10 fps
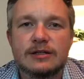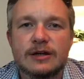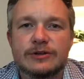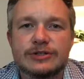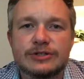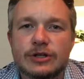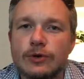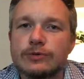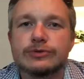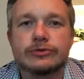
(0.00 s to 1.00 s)
are just
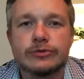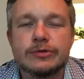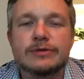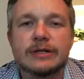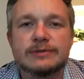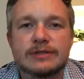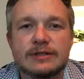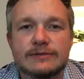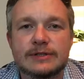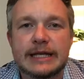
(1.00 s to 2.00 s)
total screw-ups,
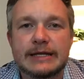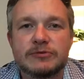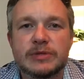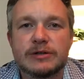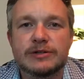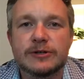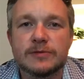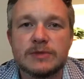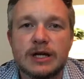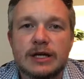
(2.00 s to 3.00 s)
for lack of a better
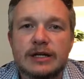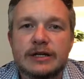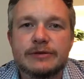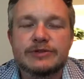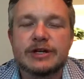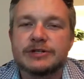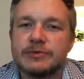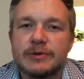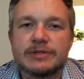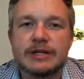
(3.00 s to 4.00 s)
term. In
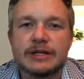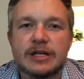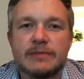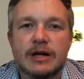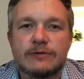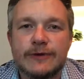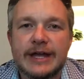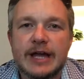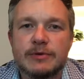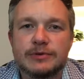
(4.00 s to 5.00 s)
Joshua, we're talking about
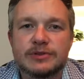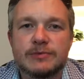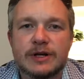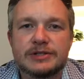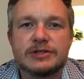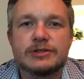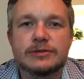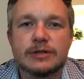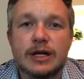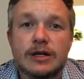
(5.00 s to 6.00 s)
Rahab, who was a
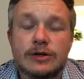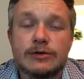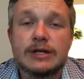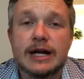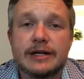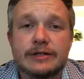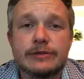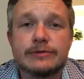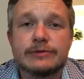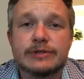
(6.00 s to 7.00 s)
prostitute, who God
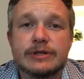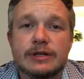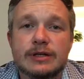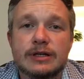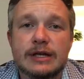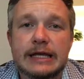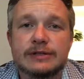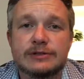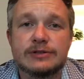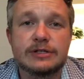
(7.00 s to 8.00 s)
used.
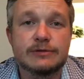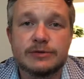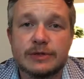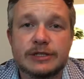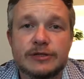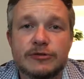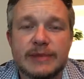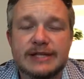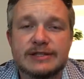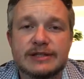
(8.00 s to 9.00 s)
And she was willing to do
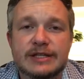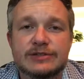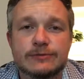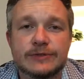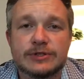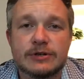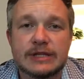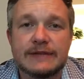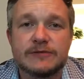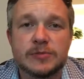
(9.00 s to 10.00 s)
amazing things and risk her
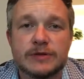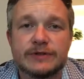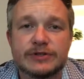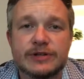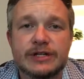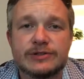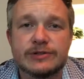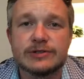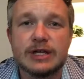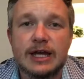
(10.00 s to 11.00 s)
life for perfect strangers.